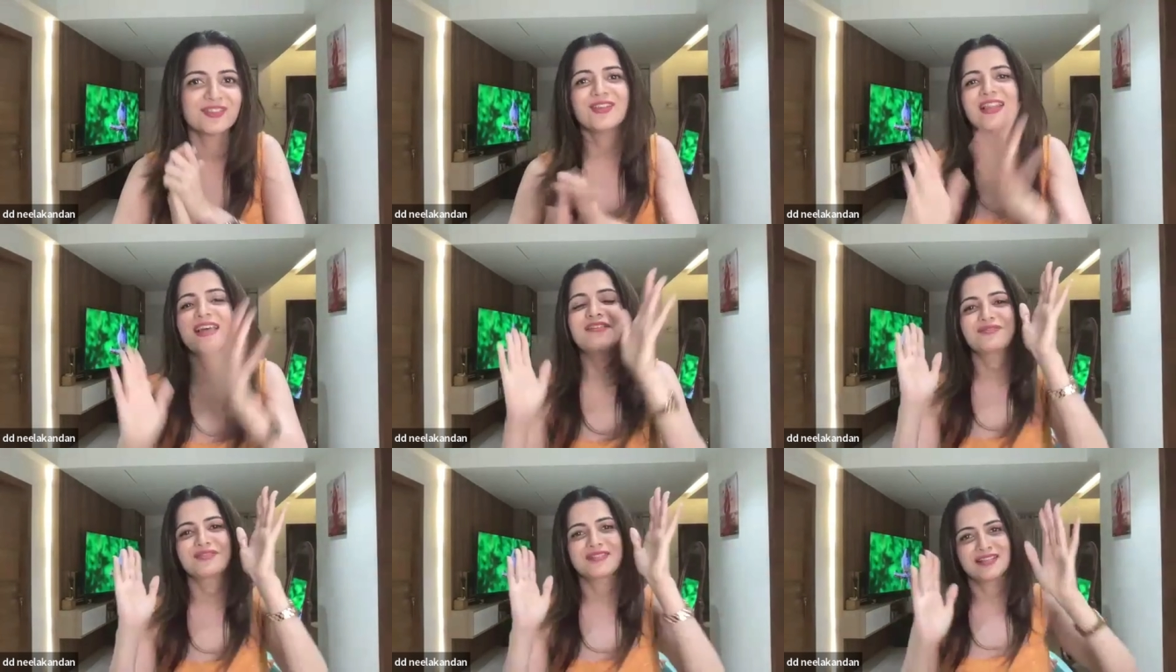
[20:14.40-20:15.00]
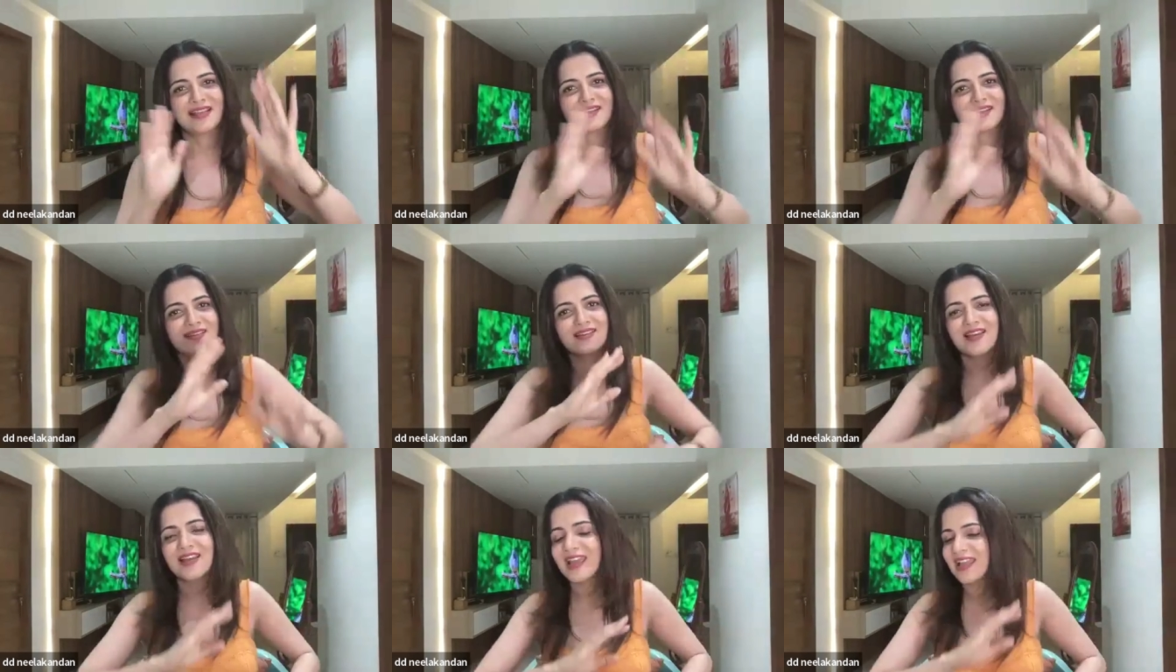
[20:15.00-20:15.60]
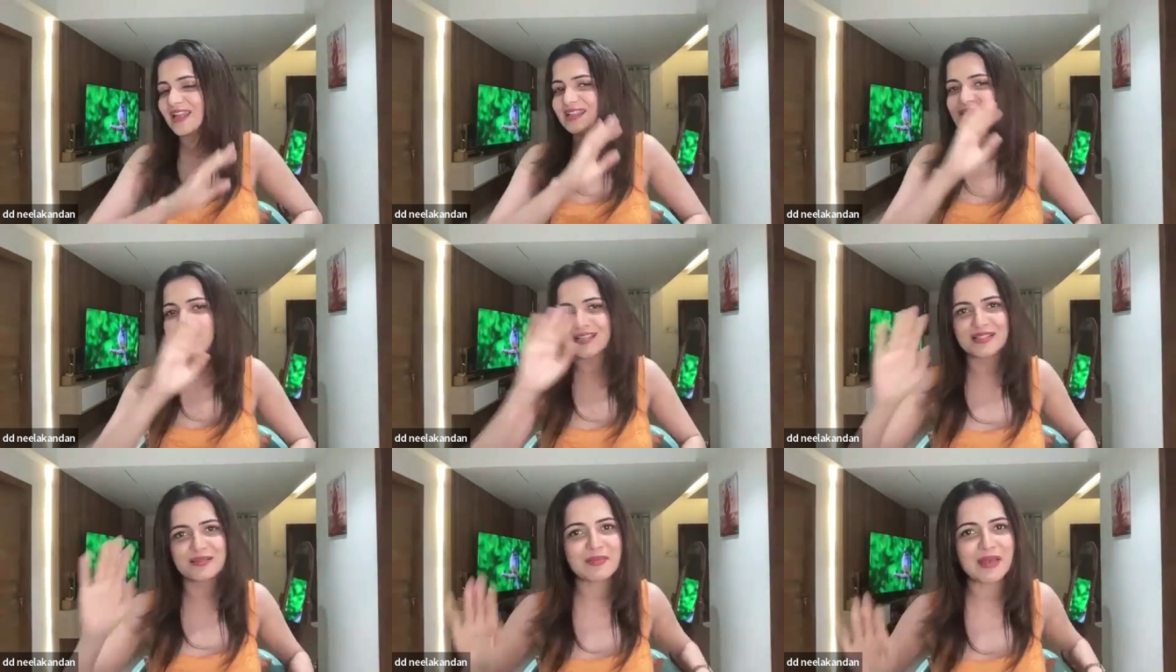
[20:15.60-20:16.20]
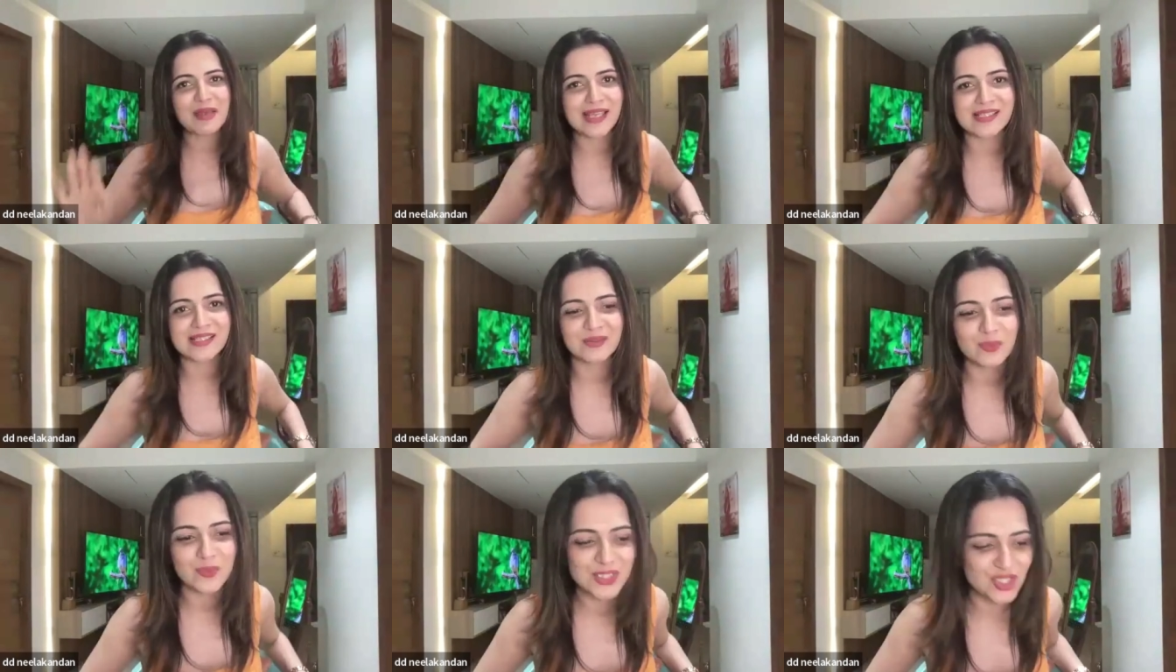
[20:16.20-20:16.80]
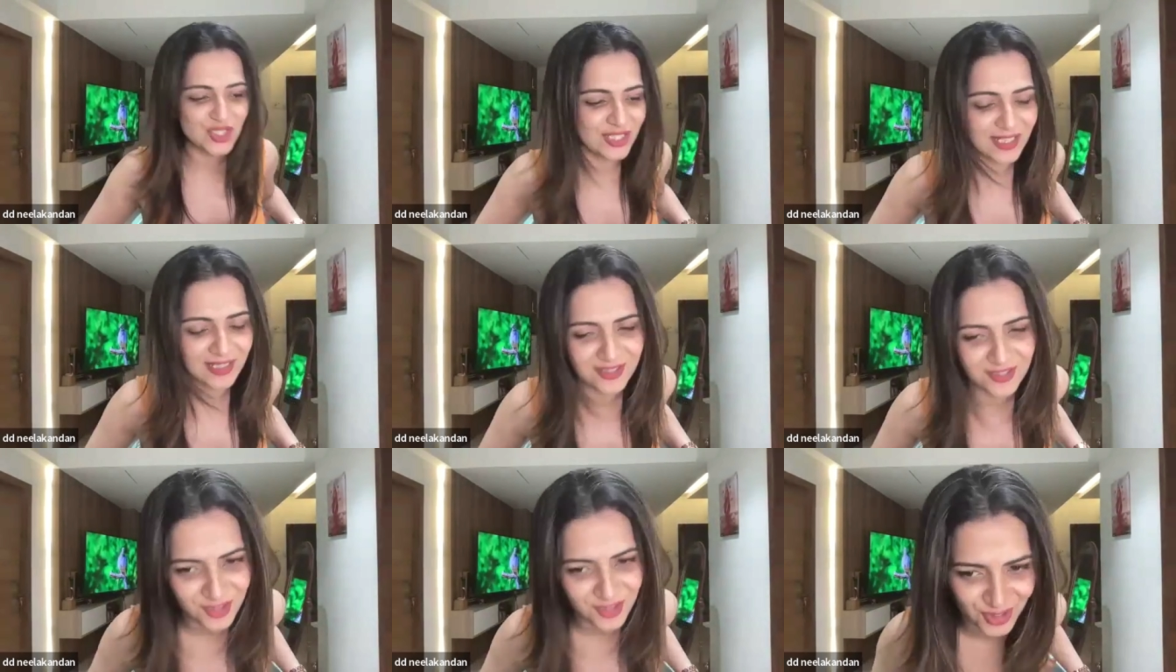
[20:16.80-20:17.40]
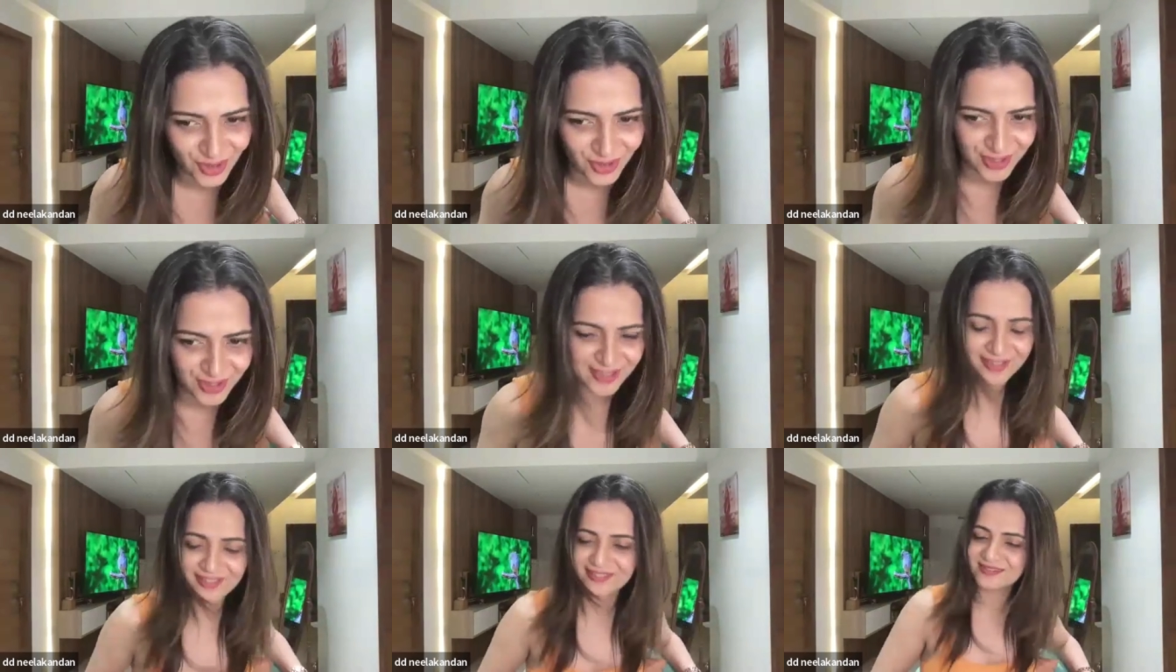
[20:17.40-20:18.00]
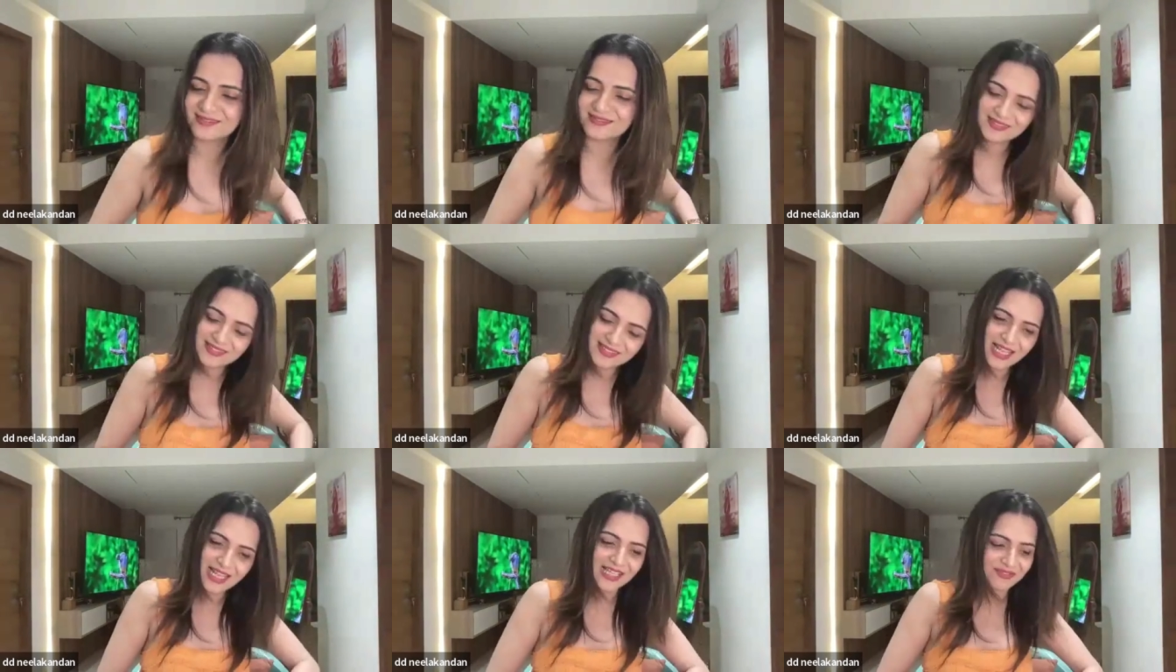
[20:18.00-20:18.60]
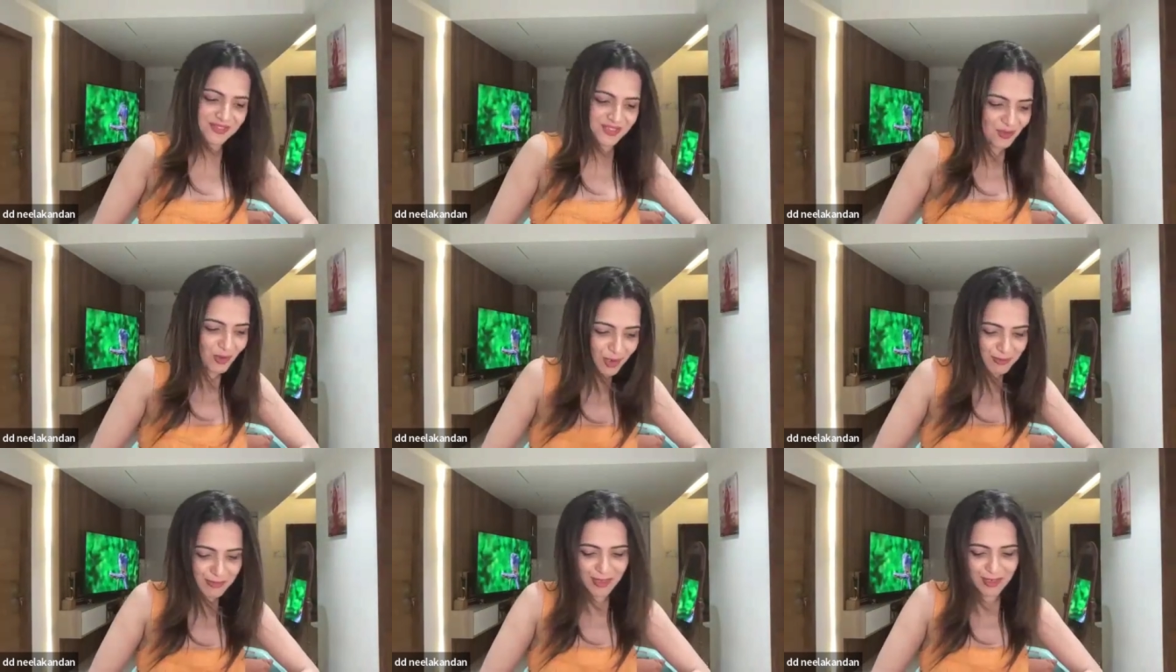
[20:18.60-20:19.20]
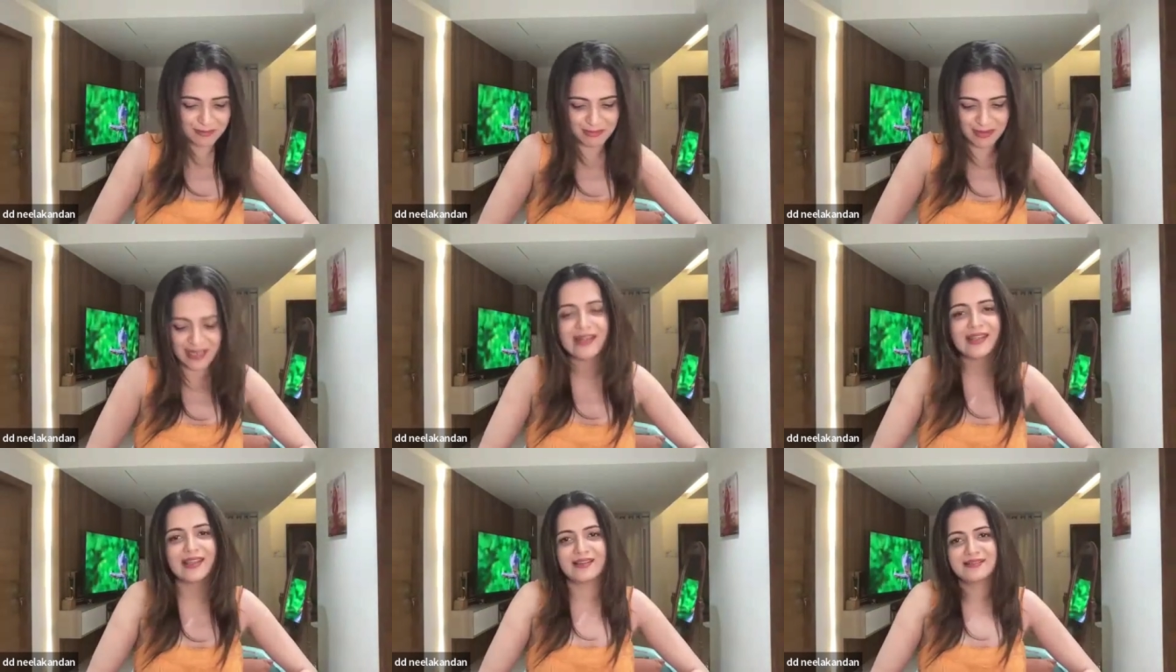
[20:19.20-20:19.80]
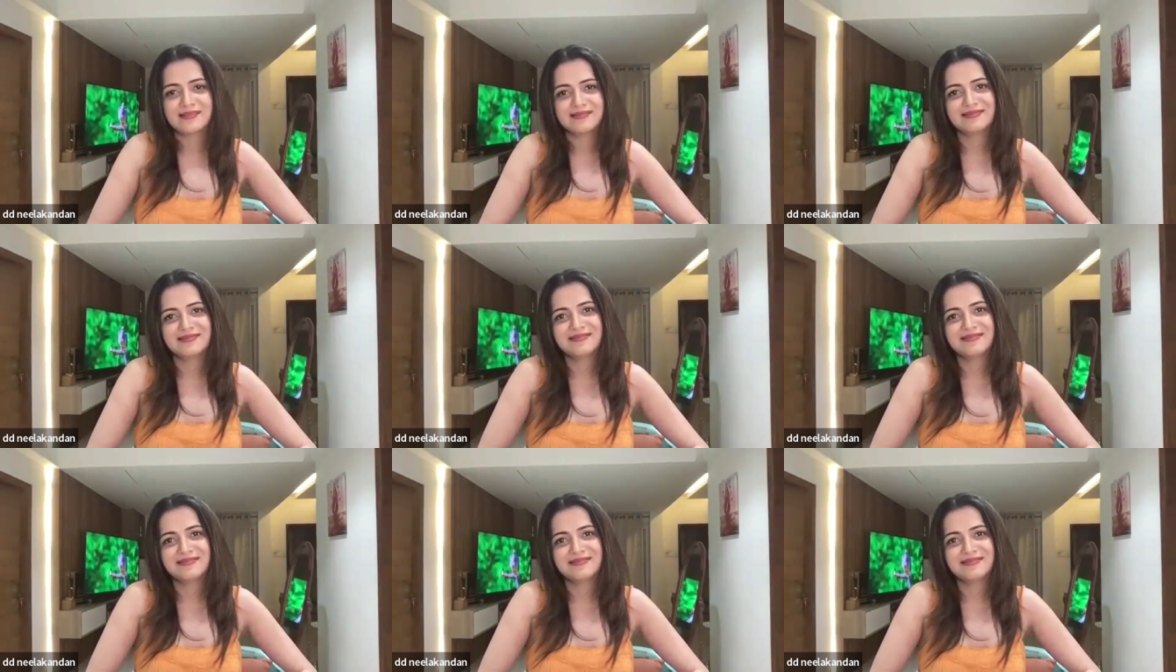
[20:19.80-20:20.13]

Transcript: your life is set. It doesn't matter which industry you're in. Life is all about blending.